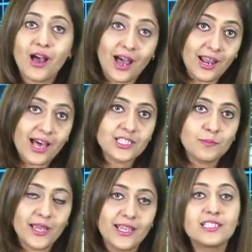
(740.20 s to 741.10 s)
Our last
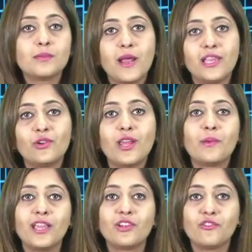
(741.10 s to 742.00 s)
pick is Mahindra &
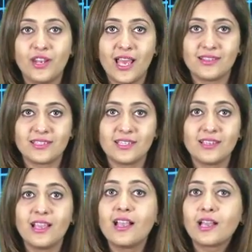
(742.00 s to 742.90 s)
Mahindra Finance,
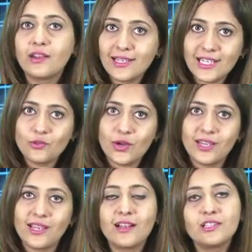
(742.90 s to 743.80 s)
currently
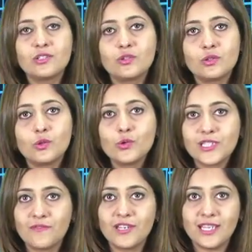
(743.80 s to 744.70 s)
trading at
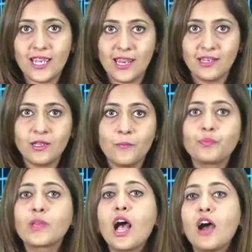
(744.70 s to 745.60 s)
278.
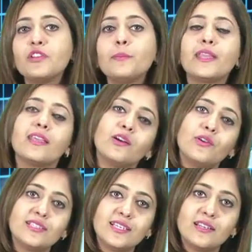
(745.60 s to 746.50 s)
After making a
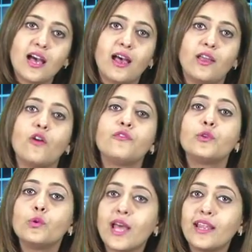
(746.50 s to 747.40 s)
recent high of
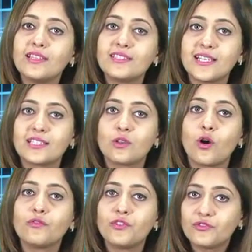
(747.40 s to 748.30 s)
296
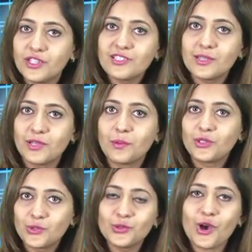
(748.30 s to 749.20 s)
on 15 September
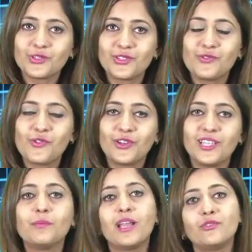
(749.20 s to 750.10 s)

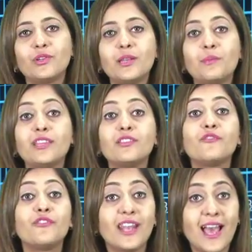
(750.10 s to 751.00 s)
2014, Mahindra & Mahindra
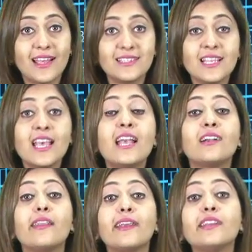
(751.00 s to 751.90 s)
Finance
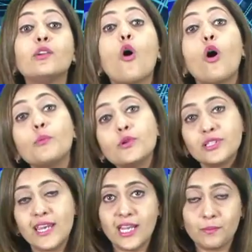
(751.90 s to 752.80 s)
corrected
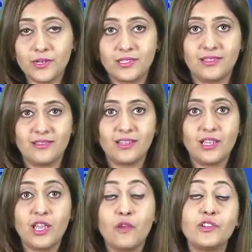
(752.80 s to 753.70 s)
almost 8%,
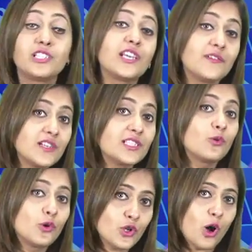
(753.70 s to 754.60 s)
which gave us a
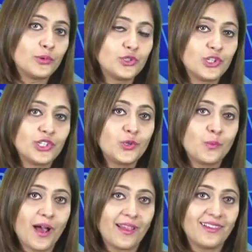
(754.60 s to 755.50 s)
good opportunity to
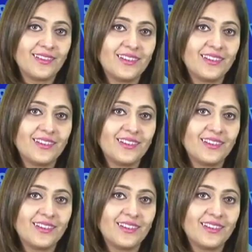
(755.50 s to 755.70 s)
buy.